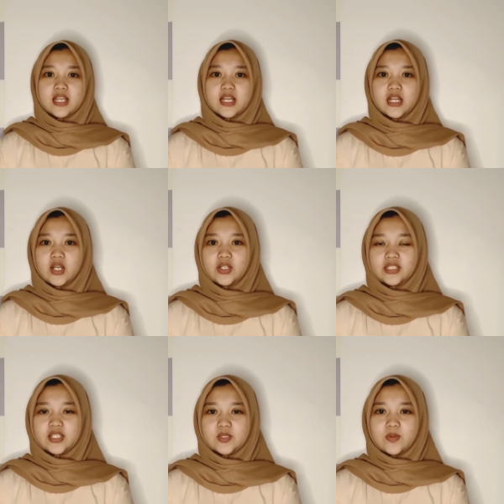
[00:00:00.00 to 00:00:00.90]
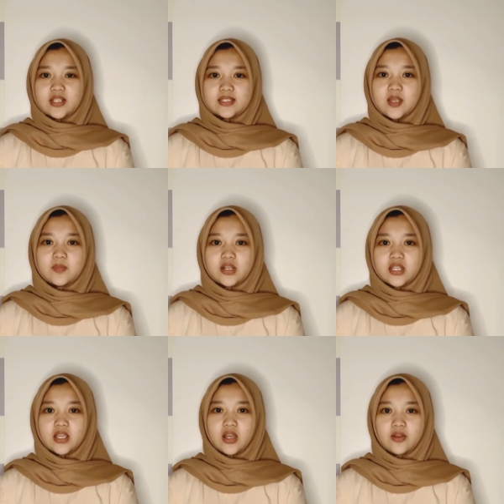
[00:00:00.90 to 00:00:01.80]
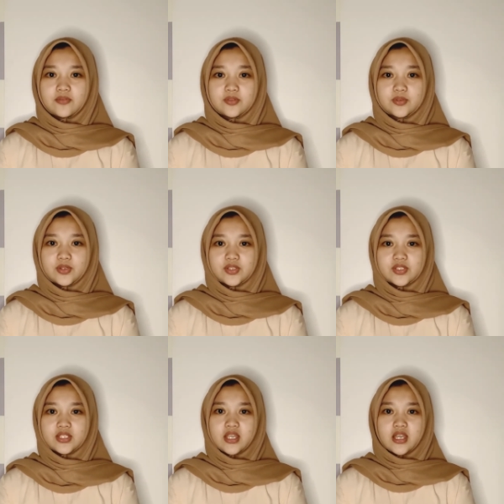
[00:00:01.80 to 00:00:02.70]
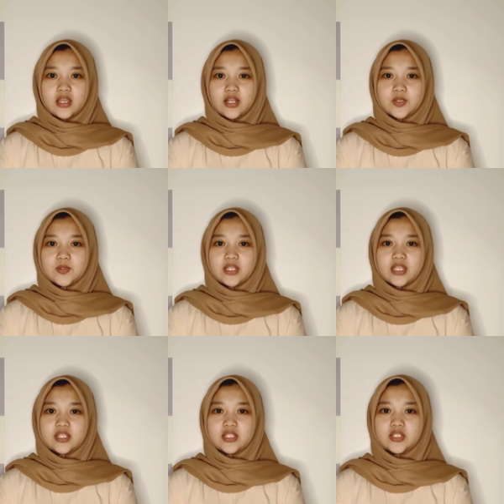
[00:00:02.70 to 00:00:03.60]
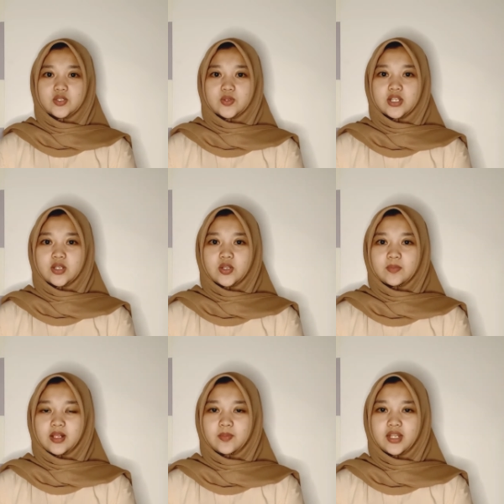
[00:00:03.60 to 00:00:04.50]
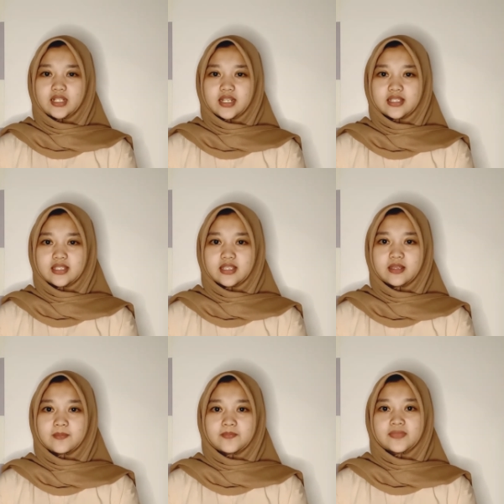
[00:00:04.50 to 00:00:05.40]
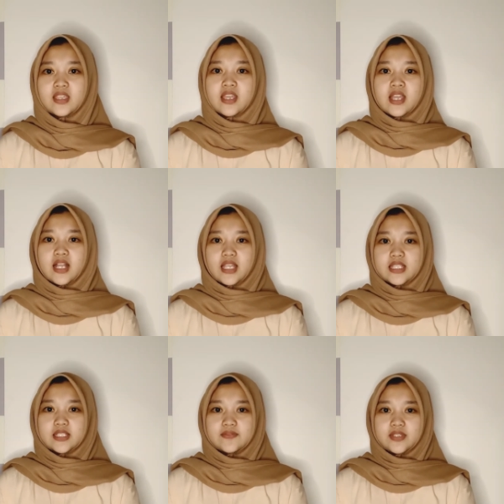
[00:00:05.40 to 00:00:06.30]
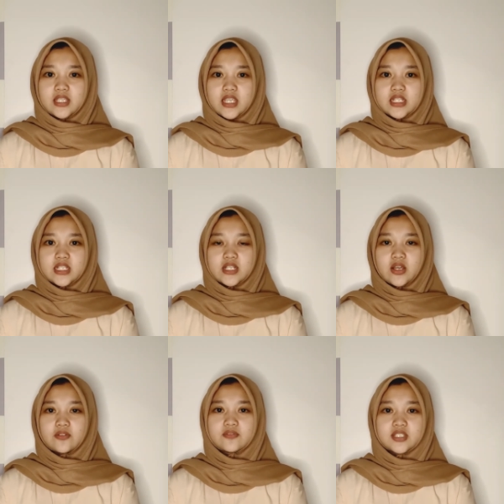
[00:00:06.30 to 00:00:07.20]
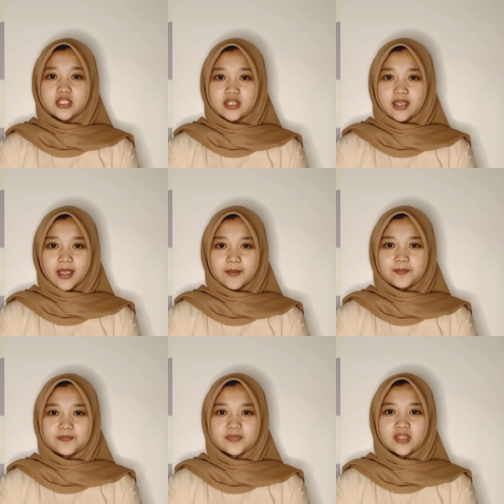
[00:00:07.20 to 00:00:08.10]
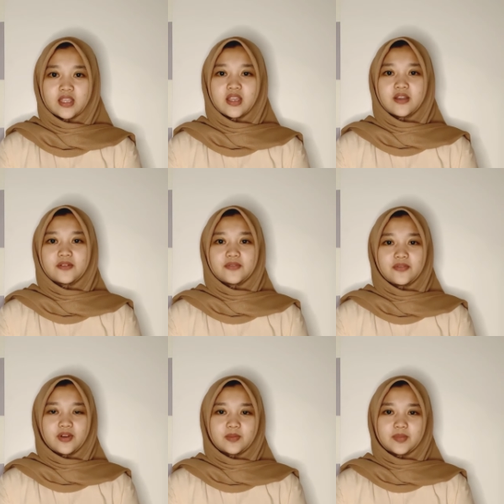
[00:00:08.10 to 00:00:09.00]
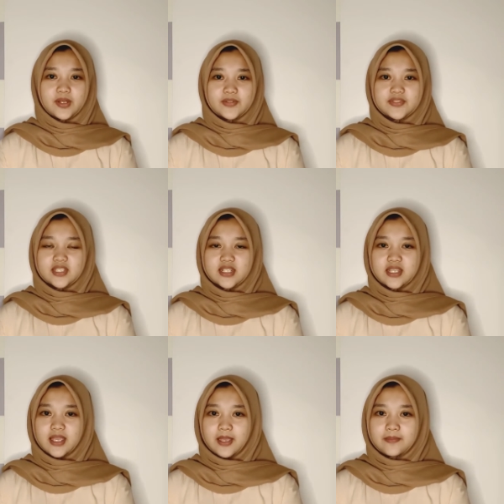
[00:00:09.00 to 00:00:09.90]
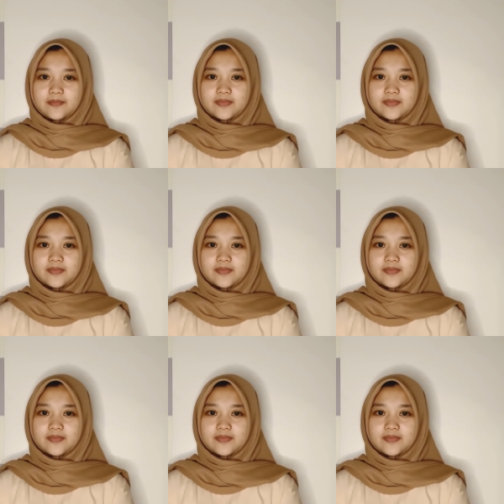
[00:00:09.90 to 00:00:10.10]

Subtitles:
a contextual summary of glucose regulation during normal pregnancy, classification of GDM, form of GDM,